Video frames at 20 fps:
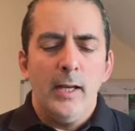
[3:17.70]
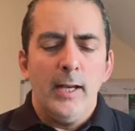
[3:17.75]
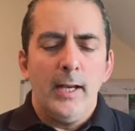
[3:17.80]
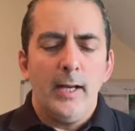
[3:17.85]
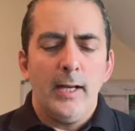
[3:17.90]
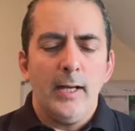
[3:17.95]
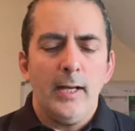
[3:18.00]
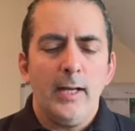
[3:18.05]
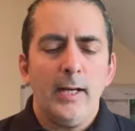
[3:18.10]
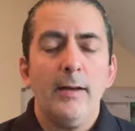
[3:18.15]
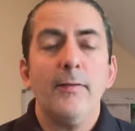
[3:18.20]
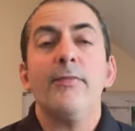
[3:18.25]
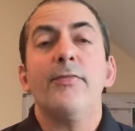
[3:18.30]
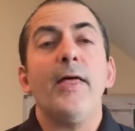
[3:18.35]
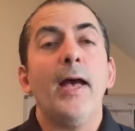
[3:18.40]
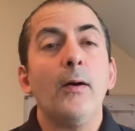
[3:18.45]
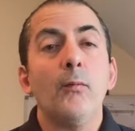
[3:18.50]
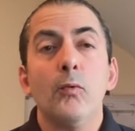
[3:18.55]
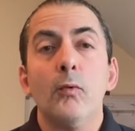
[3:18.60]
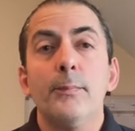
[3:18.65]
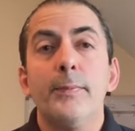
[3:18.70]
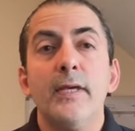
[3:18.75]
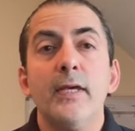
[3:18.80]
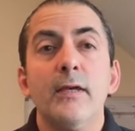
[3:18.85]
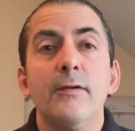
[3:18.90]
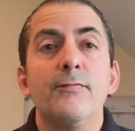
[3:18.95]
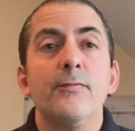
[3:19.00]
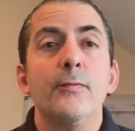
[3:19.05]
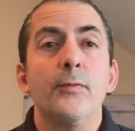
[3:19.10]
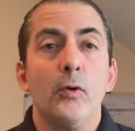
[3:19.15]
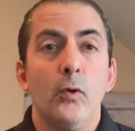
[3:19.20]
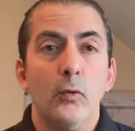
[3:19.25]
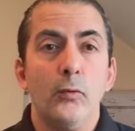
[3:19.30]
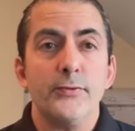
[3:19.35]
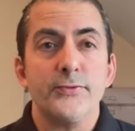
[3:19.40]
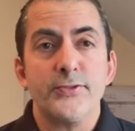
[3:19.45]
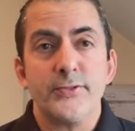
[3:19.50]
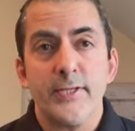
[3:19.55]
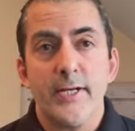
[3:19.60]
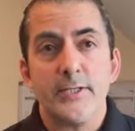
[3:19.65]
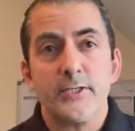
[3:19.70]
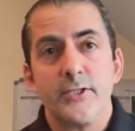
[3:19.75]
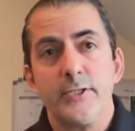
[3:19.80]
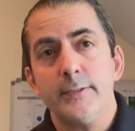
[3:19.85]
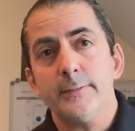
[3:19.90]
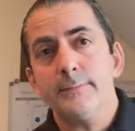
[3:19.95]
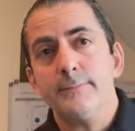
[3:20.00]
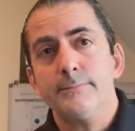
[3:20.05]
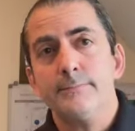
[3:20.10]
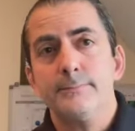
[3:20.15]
That will be for the whole session,